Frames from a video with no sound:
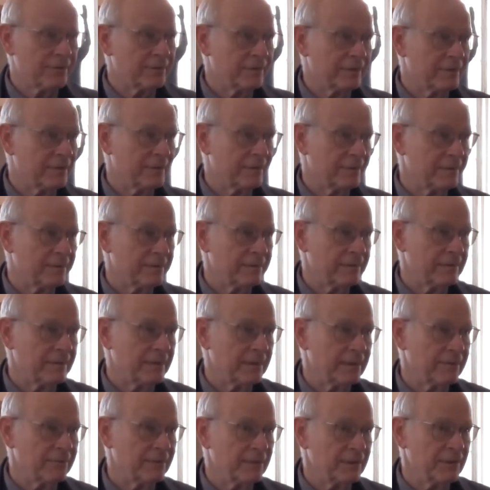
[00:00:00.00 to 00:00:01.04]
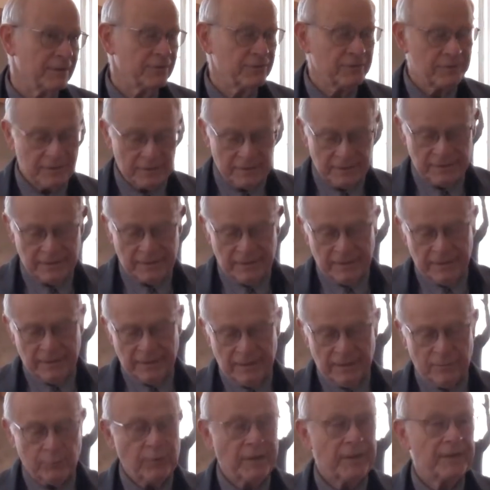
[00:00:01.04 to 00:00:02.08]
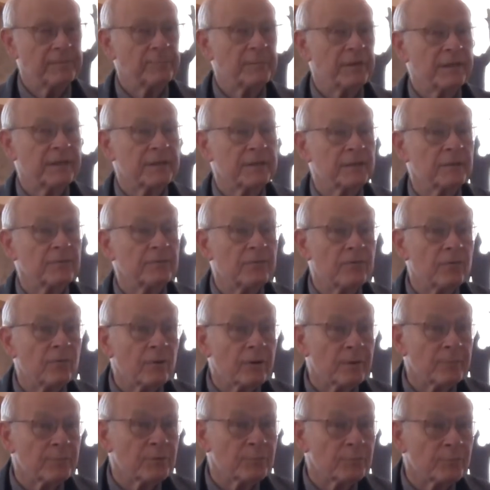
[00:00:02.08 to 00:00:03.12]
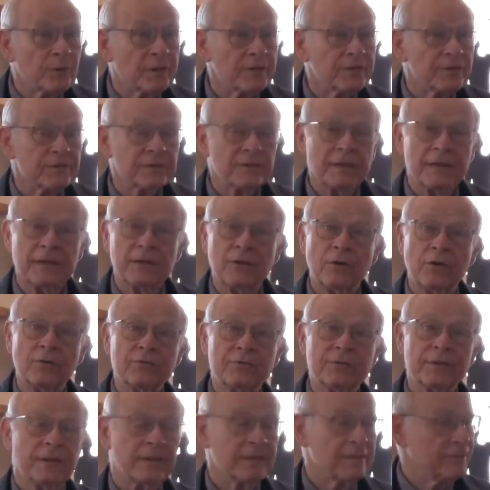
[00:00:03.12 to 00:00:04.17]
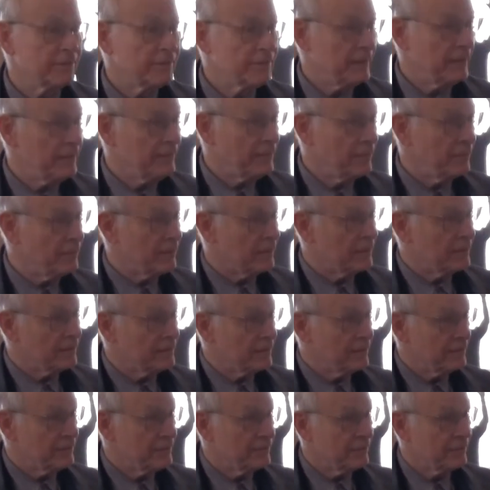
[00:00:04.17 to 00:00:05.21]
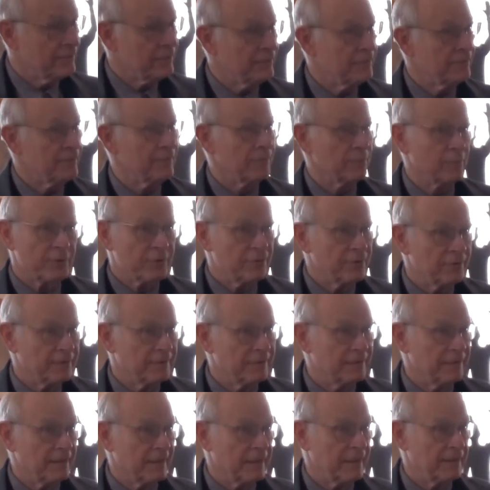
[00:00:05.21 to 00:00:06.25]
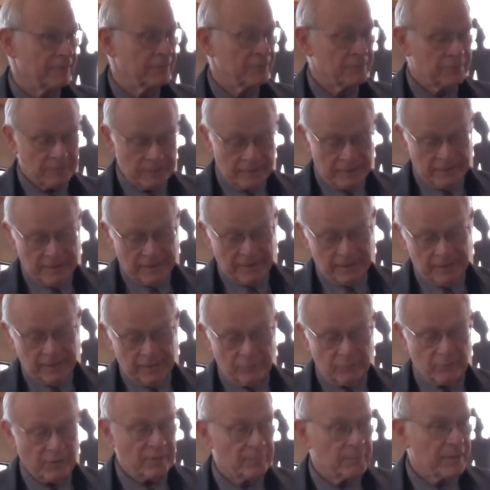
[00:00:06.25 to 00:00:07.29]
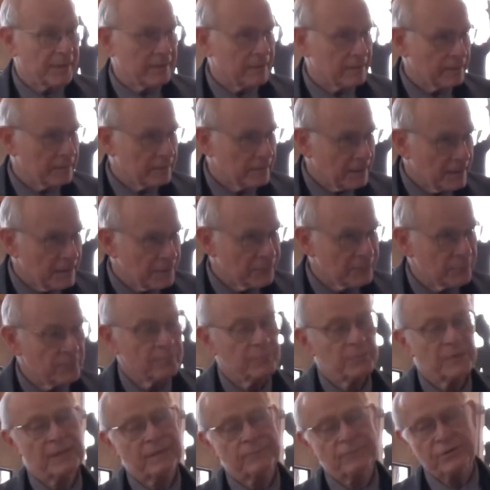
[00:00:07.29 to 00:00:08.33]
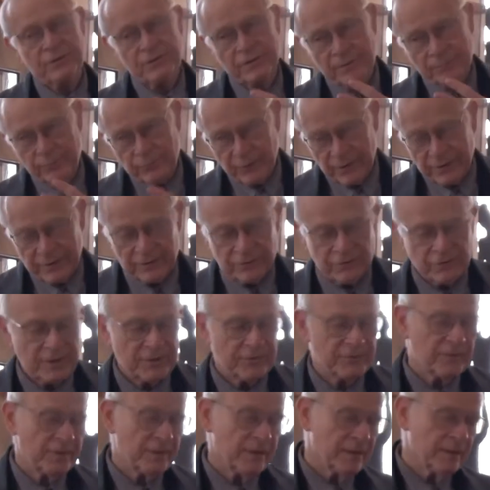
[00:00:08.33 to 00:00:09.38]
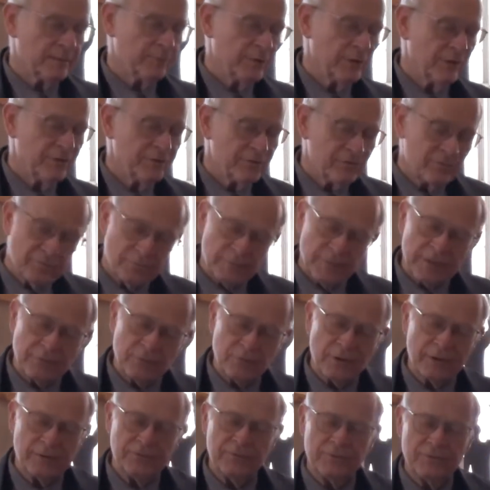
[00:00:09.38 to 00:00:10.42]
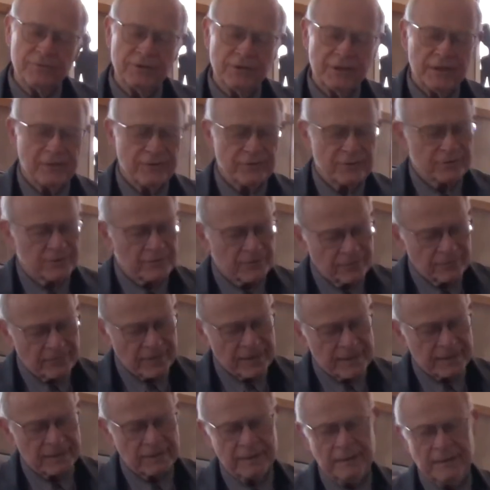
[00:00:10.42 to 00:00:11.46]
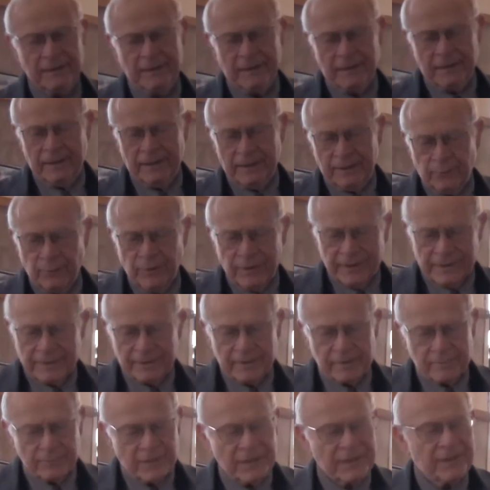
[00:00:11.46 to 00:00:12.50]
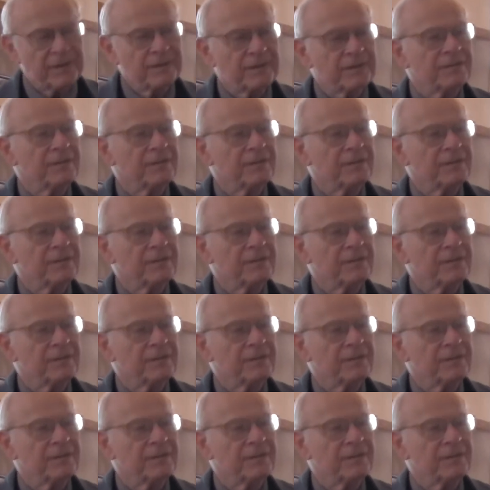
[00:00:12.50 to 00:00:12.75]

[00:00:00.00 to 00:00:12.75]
didn't have an engine. We had to make it conform to present-day Coast Guard and safety regulations. The original didn't have it. We're going to make it a classroom type ship. We had to change the accommodations. We made quite a few changes. In fact, we ended up making it